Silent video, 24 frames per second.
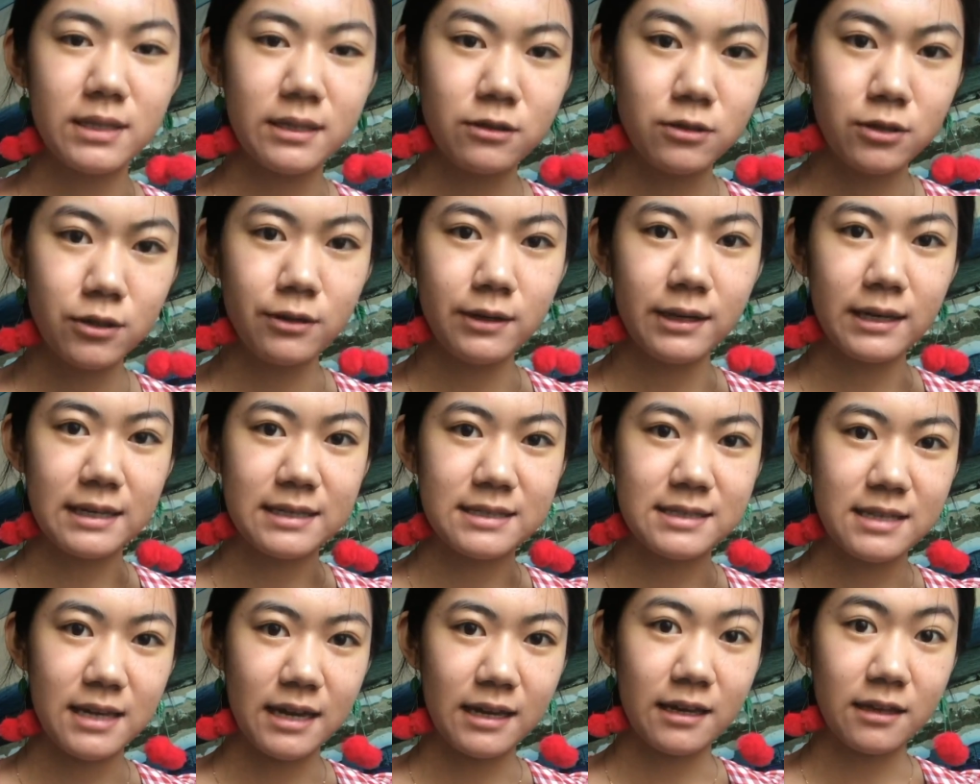doing
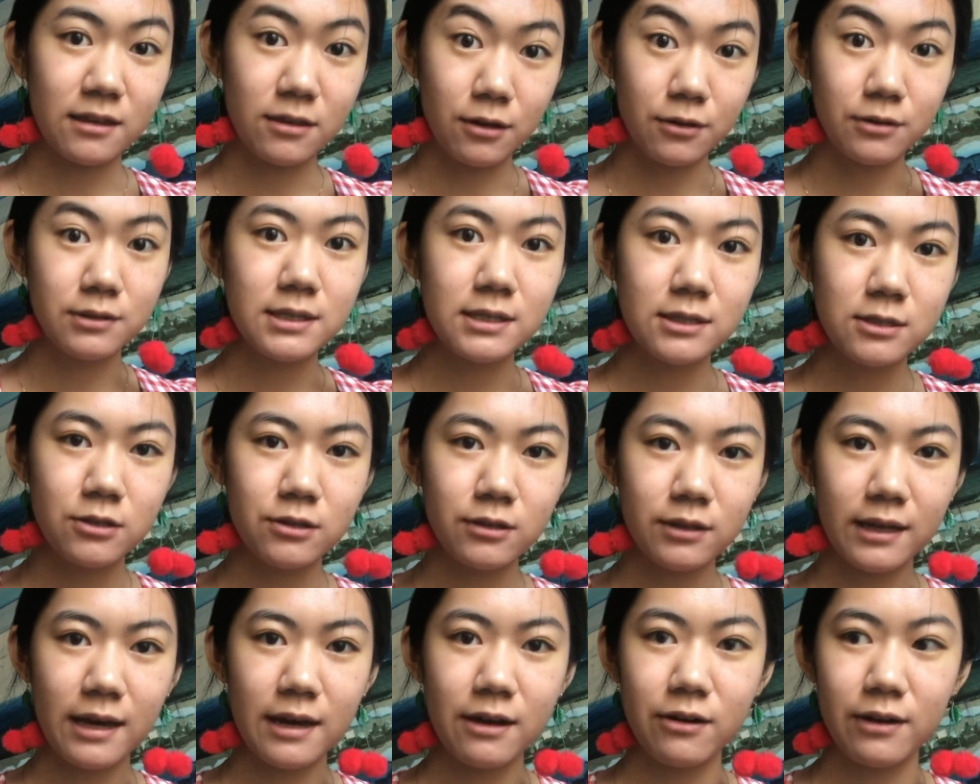is taking those into
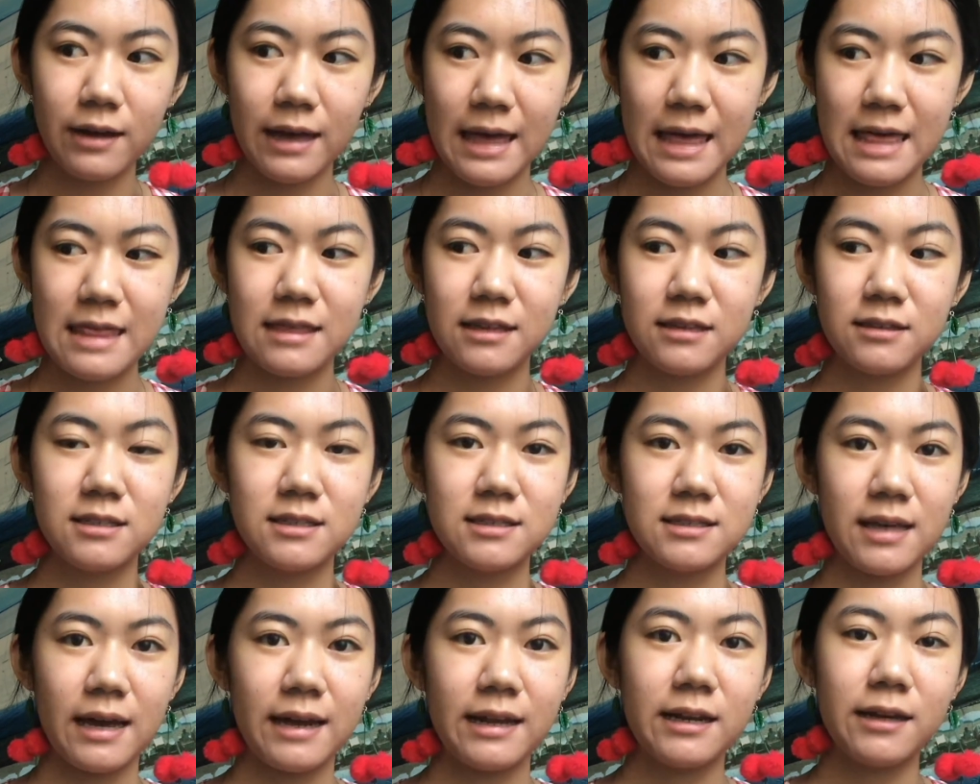account and then
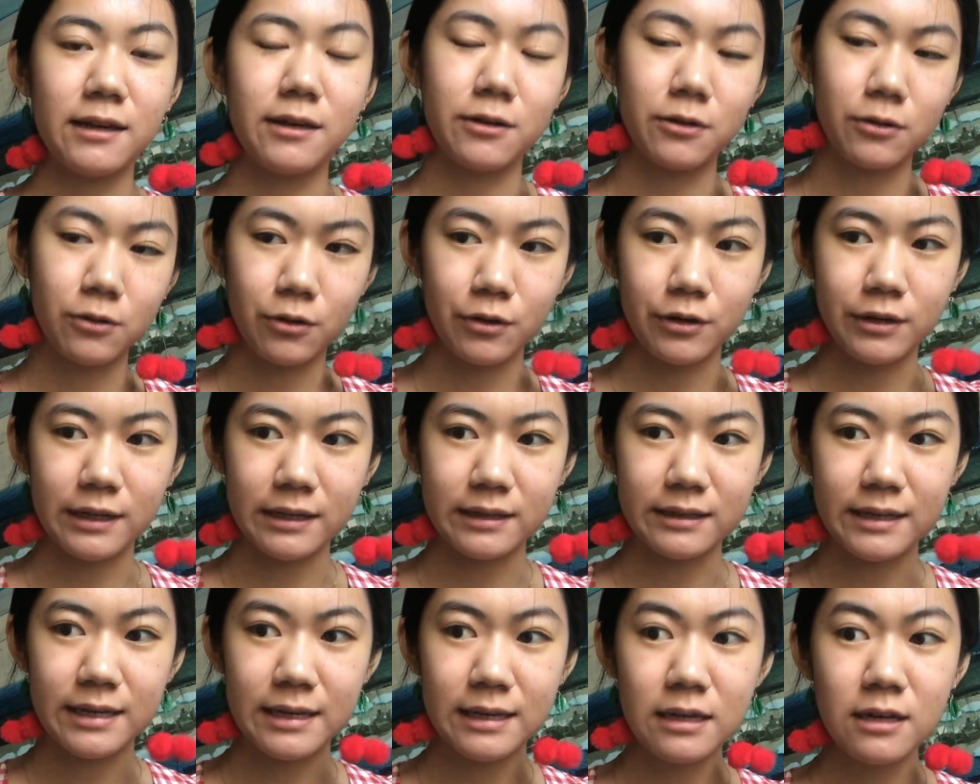designing
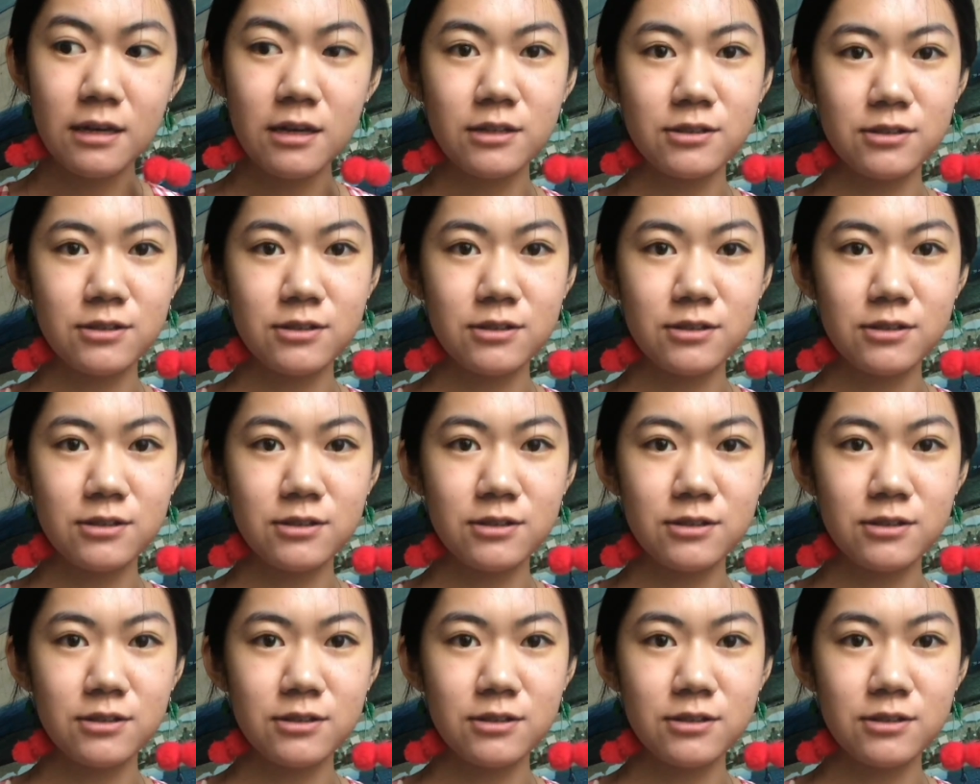accordingly